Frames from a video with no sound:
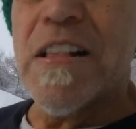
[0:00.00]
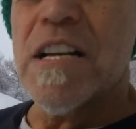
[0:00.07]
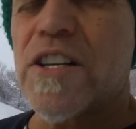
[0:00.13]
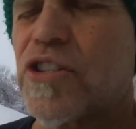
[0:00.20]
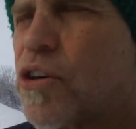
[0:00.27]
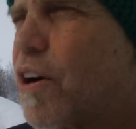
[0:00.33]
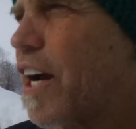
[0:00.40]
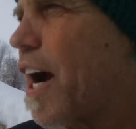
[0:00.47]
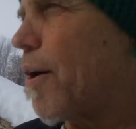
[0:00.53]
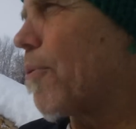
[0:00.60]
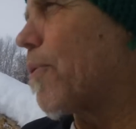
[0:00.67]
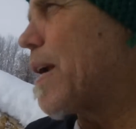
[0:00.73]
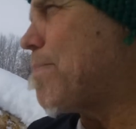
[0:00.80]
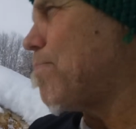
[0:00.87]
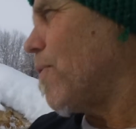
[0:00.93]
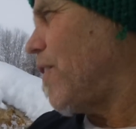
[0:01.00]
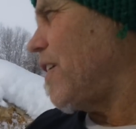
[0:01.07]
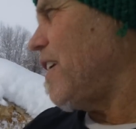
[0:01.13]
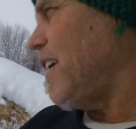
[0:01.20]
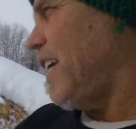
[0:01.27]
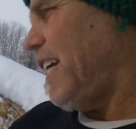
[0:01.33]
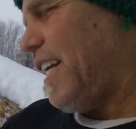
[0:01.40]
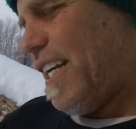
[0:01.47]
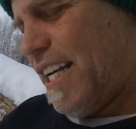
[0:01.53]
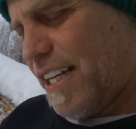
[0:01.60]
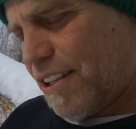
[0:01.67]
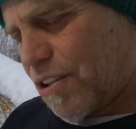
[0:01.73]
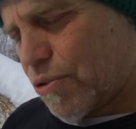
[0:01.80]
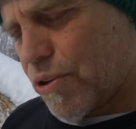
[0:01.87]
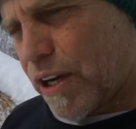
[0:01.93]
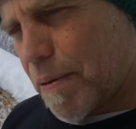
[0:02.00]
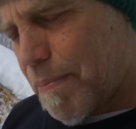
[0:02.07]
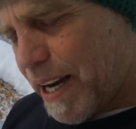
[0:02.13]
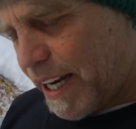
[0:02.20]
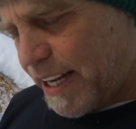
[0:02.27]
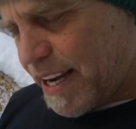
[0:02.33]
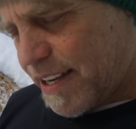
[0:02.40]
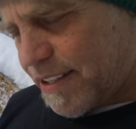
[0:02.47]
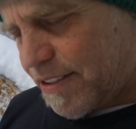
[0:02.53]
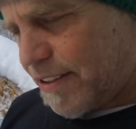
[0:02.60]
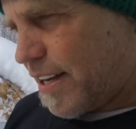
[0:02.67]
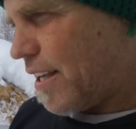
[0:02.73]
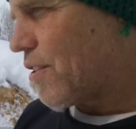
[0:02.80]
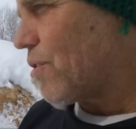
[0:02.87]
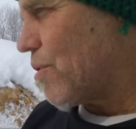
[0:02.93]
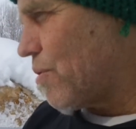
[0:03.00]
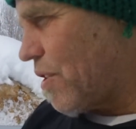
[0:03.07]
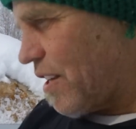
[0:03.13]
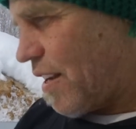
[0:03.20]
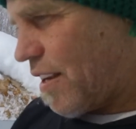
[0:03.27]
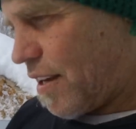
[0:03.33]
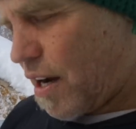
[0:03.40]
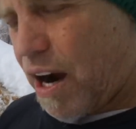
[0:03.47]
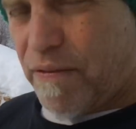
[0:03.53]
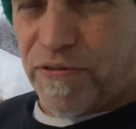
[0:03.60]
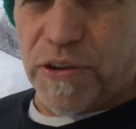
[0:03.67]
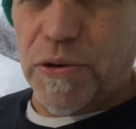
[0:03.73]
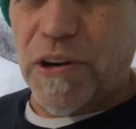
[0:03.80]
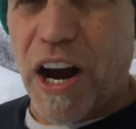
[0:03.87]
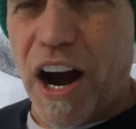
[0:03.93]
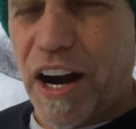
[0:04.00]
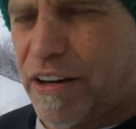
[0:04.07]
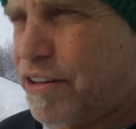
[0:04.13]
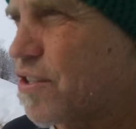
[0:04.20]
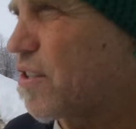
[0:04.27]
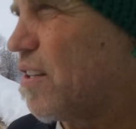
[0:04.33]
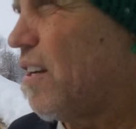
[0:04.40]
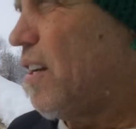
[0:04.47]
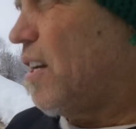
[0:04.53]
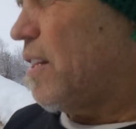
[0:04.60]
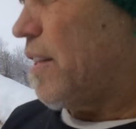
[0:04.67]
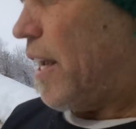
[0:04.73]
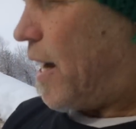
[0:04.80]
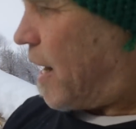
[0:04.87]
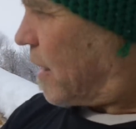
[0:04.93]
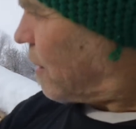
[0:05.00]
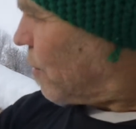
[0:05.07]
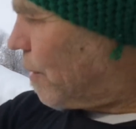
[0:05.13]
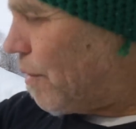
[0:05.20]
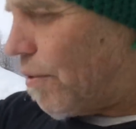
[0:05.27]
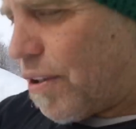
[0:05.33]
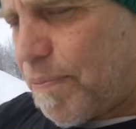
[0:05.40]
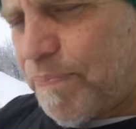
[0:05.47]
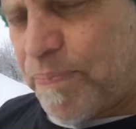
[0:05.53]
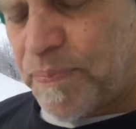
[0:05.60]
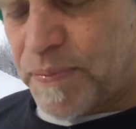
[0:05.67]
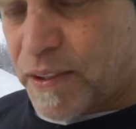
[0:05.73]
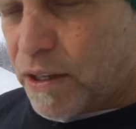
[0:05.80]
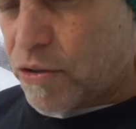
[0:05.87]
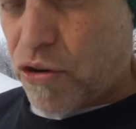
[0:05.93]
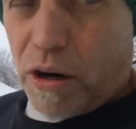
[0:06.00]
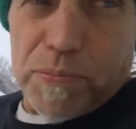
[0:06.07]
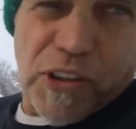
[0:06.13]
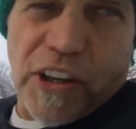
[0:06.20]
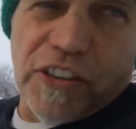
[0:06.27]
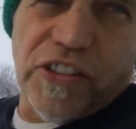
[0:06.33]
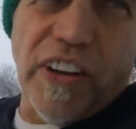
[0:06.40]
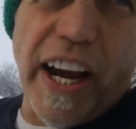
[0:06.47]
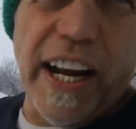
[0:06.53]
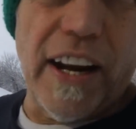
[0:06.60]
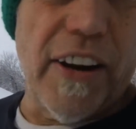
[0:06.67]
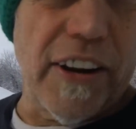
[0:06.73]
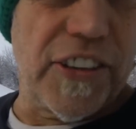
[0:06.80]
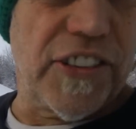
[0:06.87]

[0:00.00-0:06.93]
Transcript: So it got re-put in through committee yesterday, through the through Congress. They got it through. Trump's going to sign it. He already